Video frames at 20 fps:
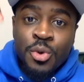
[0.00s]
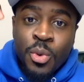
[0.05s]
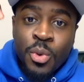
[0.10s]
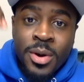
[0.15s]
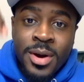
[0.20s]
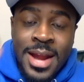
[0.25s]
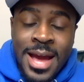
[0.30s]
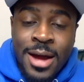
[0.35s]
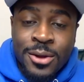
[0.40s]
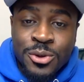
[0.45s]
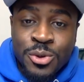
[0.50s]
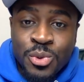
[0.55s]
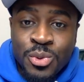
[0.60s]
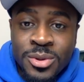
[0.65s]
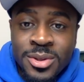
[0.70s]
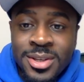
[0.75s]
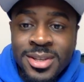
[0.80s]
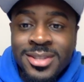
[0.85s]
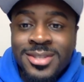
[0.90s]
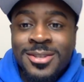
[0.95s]
are now
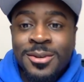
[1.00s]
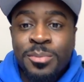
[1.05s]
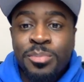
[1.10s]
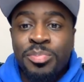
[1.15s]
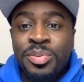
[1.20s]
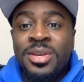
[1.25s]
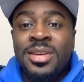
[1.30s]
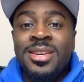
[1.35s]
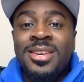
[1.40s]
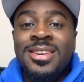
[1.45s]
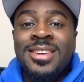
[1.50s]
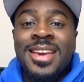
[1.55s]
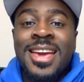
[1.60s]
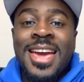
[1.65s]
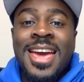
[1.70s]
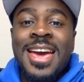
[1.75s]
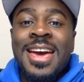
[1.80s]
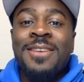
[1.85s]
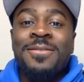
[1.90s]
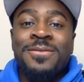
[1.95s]
tuned in to
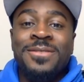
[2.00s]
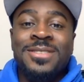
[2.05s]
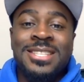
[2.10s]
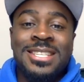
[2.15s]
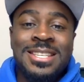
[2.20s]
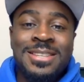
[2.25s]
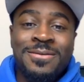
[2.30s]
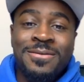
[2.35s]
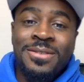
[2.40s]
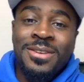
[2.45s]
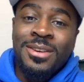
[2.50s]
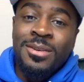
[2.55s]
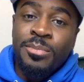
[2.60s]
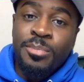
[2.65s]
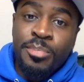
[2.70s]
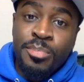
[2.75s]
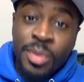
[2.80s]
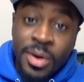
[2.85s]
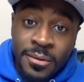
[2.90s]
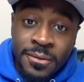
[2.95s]
BFTV
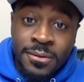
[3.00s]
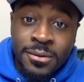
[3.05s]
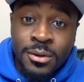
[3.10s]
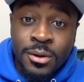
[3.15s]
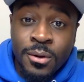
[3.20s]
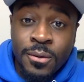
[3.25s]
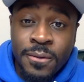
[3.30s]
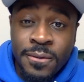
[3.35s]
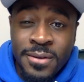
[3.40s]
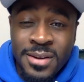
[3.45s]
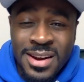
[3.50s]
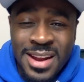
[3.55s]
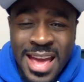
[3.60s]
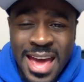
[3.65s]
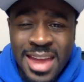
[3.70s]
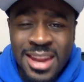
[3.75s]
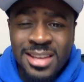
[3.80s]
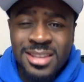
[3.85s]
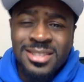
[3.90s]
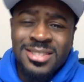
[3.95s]
Buffalo
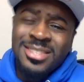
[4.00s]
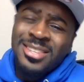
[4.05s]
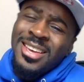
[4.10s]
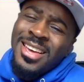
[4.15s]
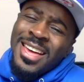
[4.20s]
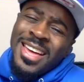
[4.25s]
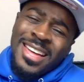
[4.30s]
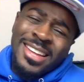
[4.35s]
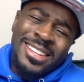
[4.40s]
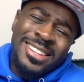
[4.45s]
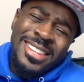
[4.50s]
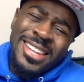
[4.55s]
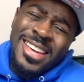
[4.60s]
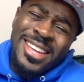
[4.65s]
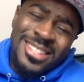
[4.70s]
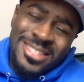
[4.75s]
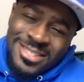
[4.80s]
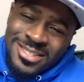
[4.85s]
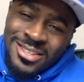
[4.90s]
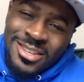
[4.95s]
Fanatics.
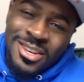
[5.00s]
Let's